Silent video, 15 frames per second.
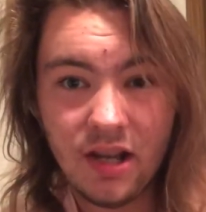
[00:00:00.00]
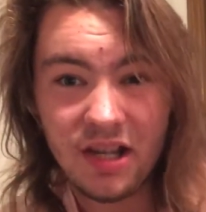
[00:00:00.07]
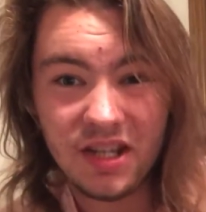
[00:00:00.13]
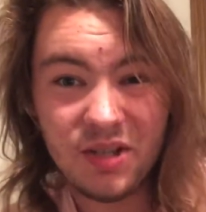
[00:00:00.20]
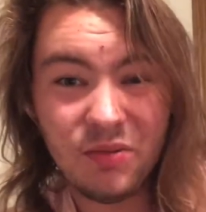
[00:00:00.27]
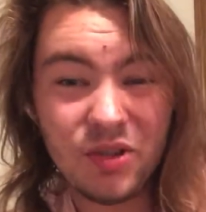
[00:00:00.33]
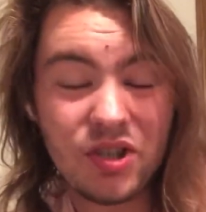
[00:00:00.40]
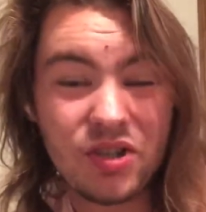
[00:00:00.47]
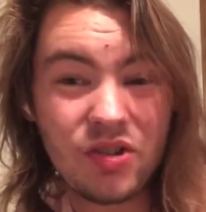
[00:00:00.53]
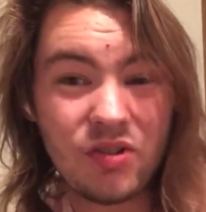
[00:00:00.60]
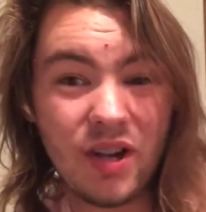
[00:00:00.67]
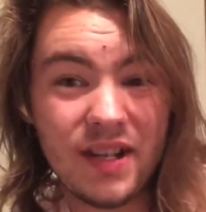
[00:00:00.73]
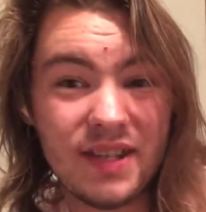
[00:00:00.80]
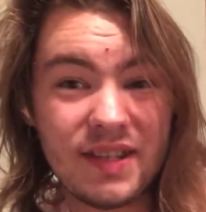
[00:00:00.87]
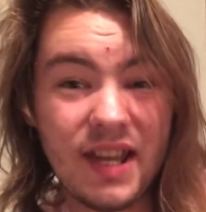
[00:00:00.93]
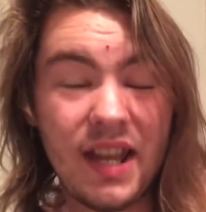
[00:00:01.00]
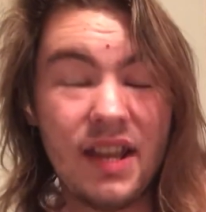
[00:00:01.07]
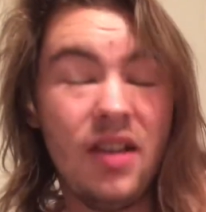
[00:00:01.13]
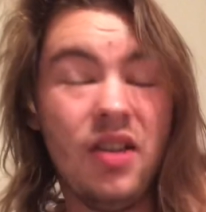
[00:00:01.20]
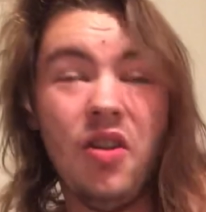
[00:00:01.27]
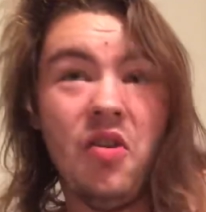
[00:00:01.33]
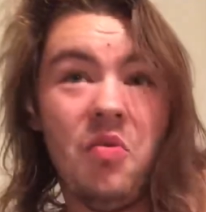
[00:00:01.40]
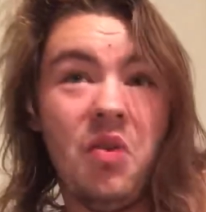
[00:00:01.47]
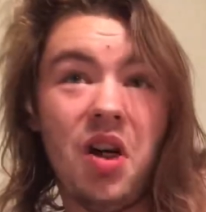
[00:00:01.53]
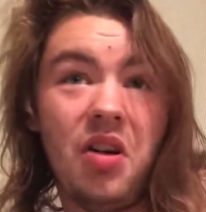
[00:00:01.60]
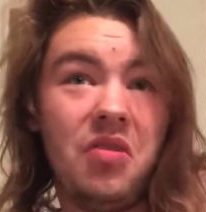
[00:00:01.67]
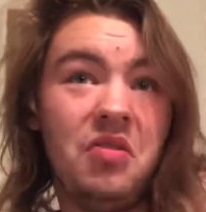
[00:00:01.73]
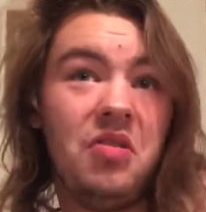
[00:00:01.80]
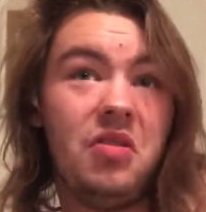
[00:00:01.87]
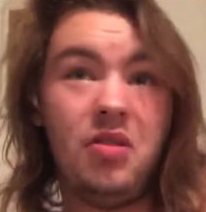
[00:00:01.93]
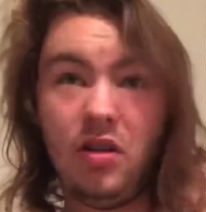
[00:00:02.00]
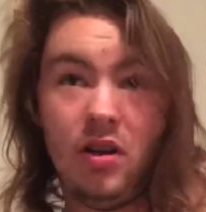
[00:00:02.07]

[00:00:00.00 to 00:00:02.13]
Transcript: You were just trying to say, well,